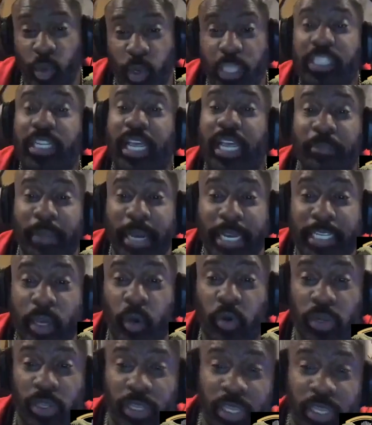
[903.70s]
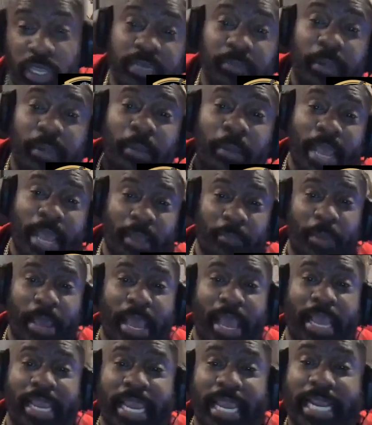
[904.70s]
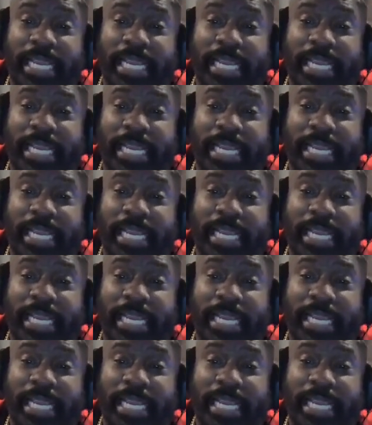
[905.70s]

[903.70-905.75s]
He's like my Yoda. He's in my backpack and